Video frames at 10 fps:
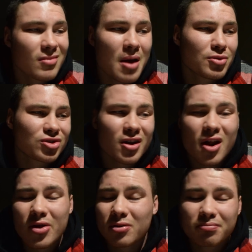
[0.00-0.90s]
I'm just
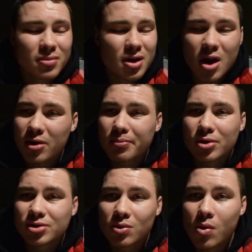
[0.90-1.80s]
another
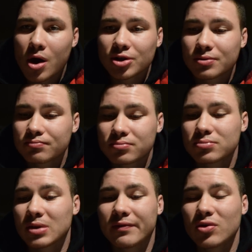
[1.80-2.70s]
person to watch.
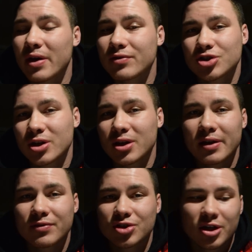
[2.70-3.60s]
If you give a shit, you
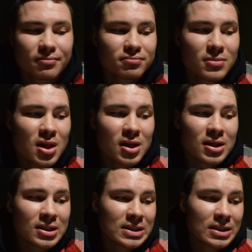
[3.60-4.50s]
give a shit.
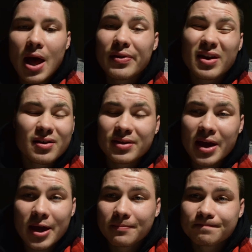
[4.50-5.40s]
At the end of the
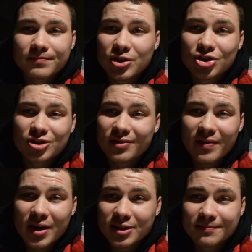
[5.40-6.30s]
day, it's just
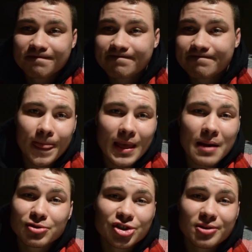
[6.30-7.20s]
advice.
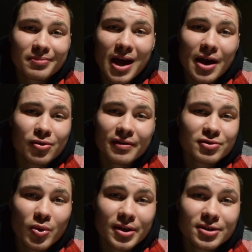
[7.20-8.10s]
I'm just some guy who lifts
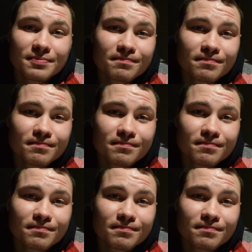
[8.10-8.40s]
weights.